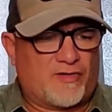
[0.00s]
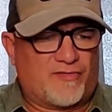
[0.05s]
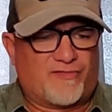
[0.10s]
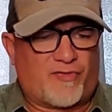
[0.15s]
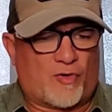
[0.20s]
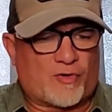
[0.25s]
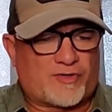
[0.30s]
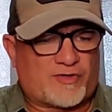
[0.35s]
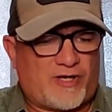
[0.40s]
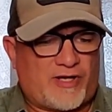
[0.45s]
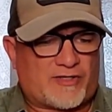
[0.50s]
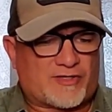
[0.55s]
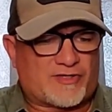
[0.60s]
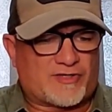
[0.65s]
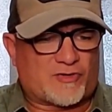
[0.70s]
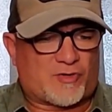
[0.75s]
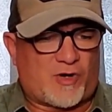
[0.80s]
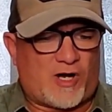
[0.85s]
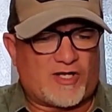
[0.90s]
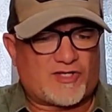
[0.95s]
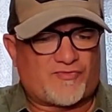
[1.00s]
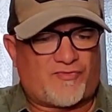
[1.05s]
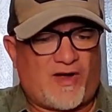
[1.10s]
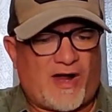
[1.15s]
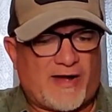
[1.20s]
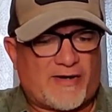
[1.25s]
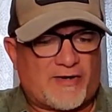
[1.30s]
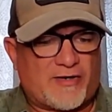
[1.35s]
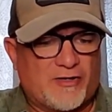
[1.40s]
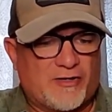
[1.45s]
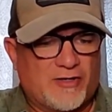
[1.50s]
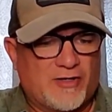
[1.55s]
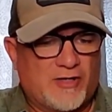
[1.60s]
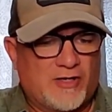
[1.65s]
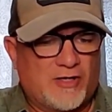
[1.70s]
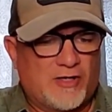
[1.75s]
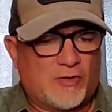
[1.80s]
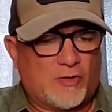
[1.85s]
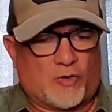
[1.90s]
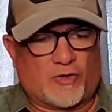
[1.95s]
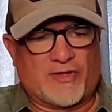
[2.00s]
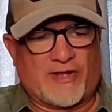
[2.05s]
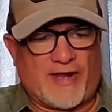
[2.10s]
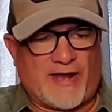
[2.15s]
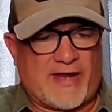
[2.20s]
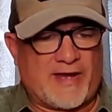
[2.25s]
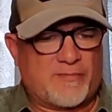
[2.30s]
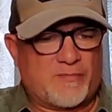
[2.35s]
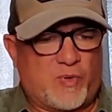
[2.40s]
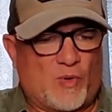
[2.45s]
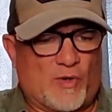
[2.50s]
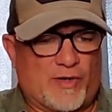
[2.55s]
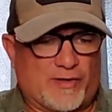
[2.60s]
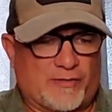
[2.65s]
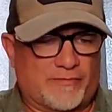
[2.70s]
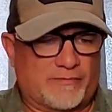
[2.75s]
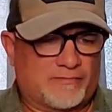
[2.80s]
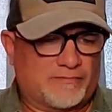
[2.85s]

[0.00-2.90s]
Vortex Crossfire or the Aimpoint?